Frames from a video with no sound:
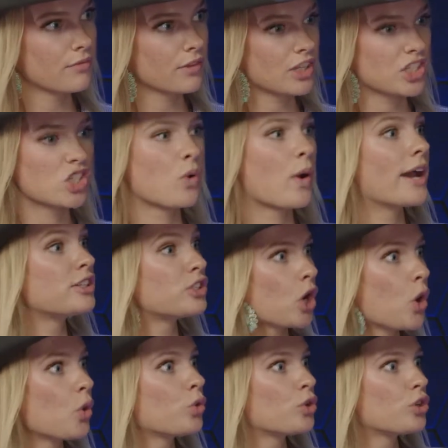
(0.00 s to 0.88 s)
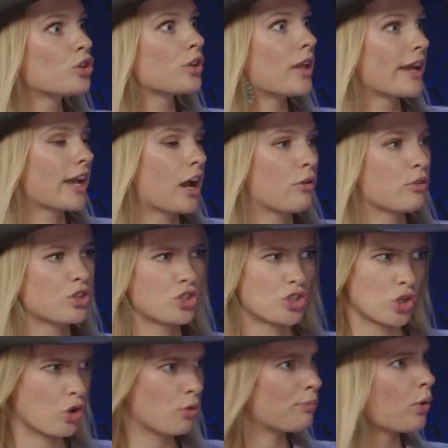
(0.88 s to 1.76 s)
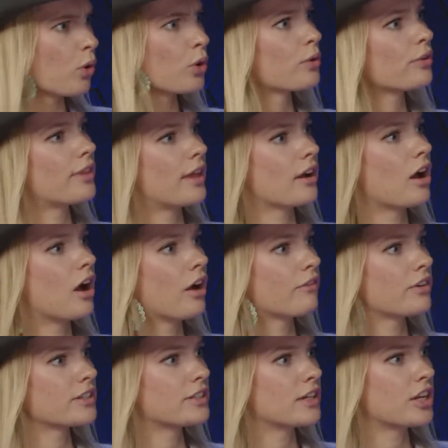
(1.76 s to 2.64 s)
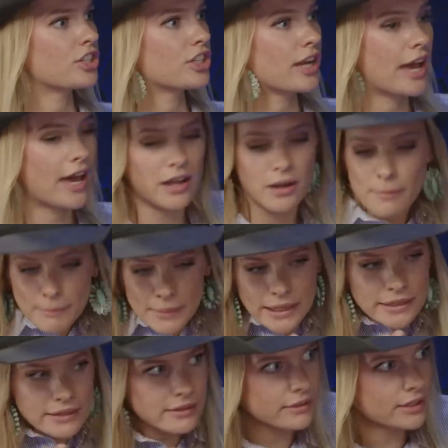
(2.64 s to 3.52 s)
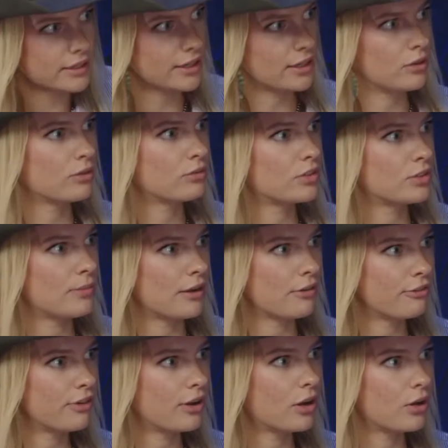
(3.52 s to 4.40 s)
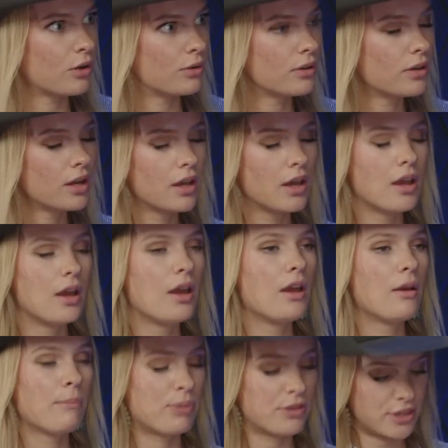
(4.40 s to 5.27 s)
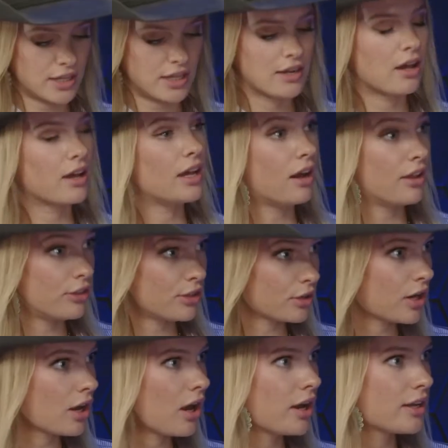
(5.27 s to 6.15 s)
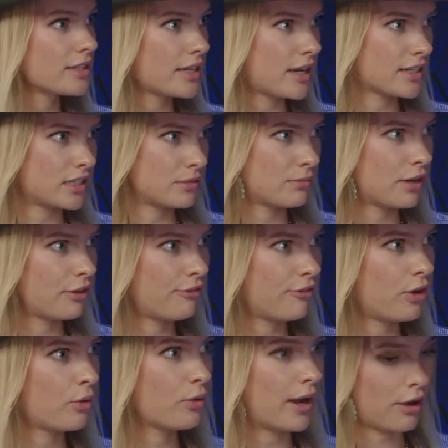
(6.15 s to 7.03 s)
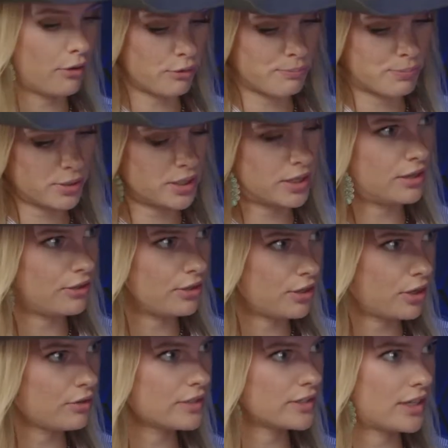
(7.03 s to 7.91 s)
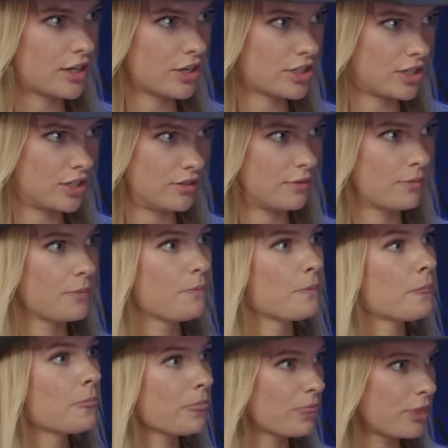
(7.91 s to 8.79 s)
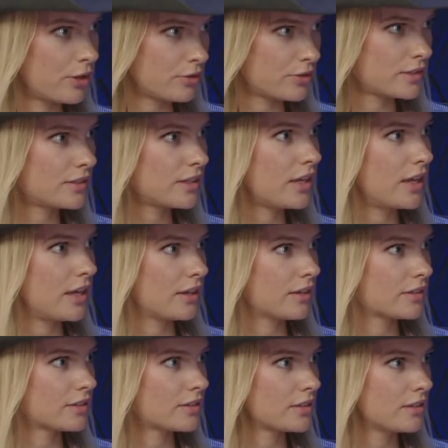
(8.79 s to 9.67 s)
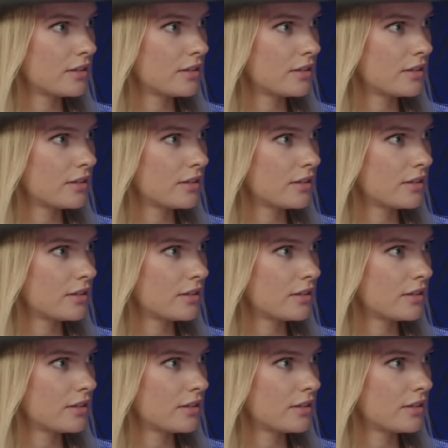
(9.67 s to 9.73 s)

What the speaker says: so I don't look like I was so bored with that conversation. I had to immediately go to my phone. But then on their contact in my phone, I will put in the notes section those things.